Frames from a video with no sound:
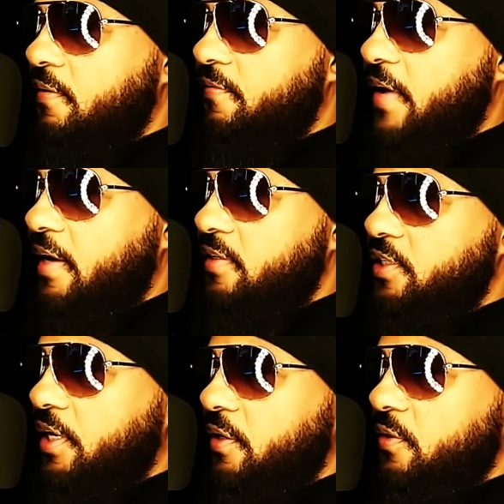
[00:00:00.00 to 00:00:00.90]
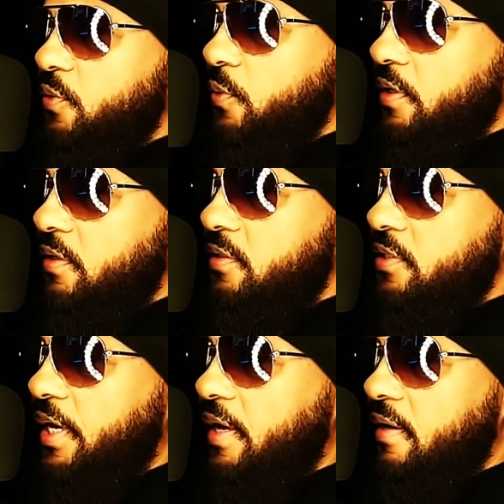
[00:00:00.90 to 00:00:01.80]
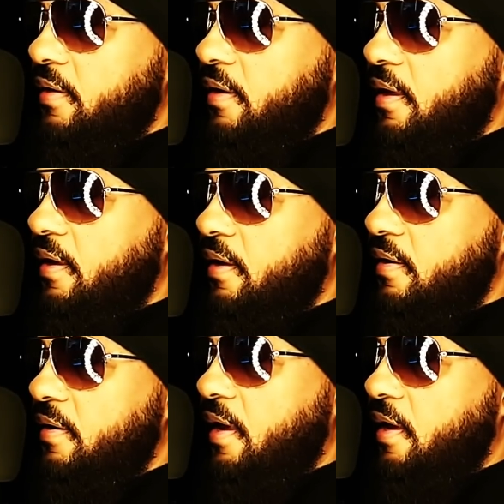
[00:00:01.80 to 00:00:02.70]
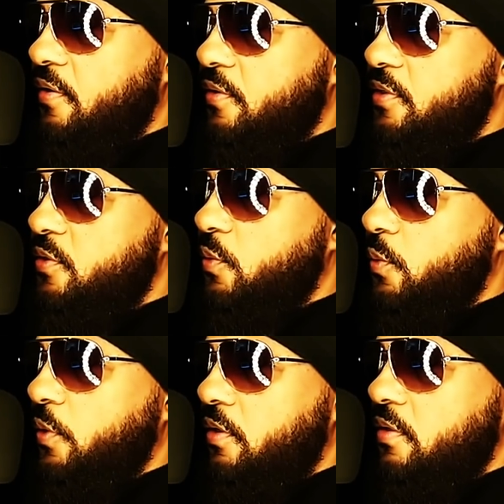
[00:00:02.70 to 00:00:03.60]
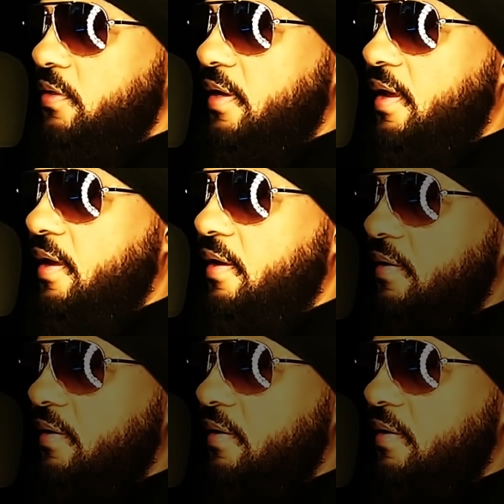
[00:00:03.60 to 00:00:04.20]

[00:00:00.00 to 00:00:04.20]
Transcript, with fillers: Fact checkers will check and haters will hate.